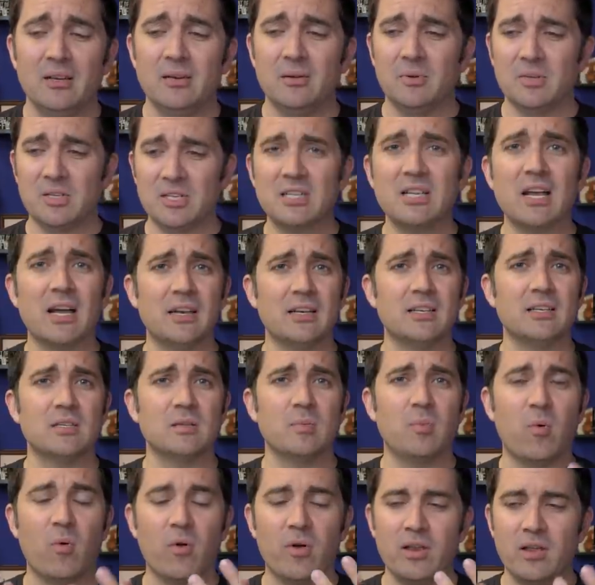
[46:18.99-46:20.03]
which is kind of
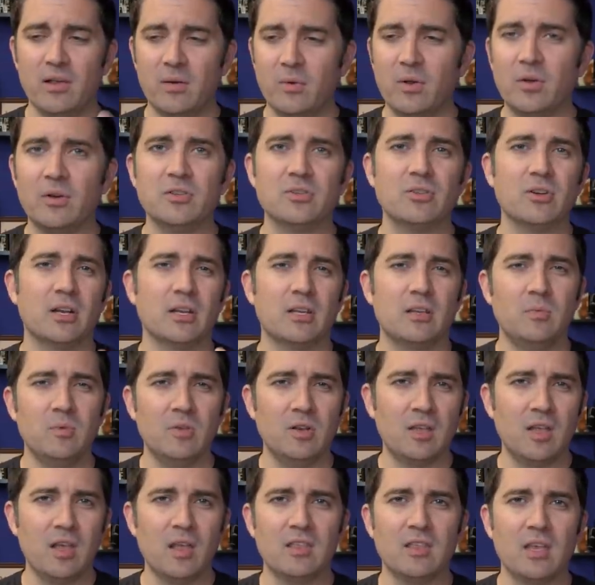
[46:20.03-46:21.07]
disappointing, and we always try to
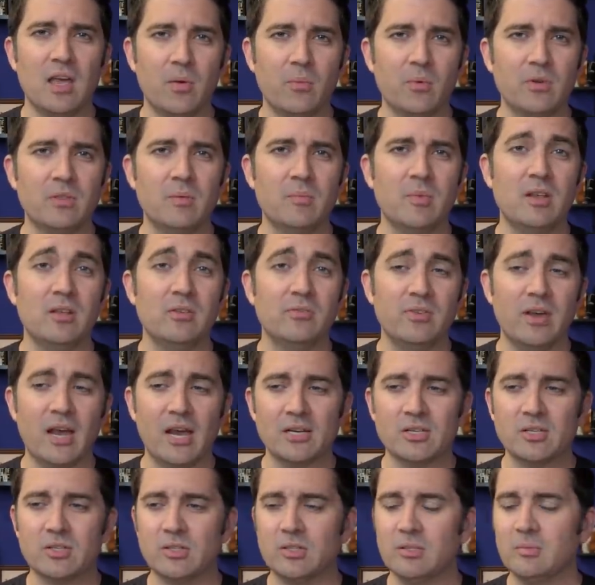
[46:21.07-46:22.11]
communicate that with the
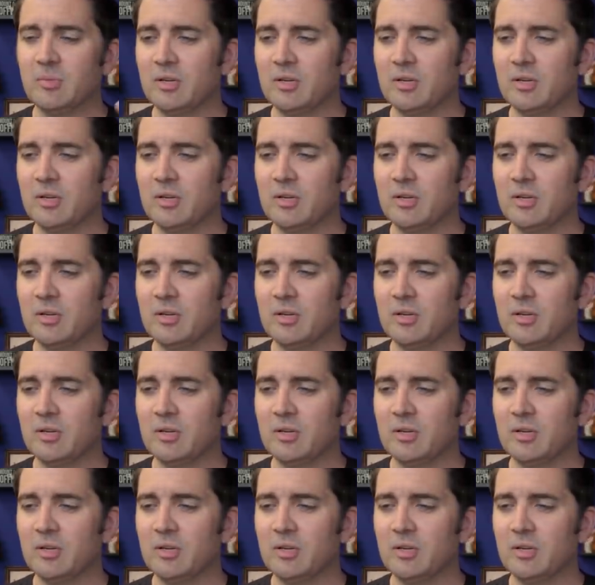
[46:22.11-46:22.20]
manufacturer,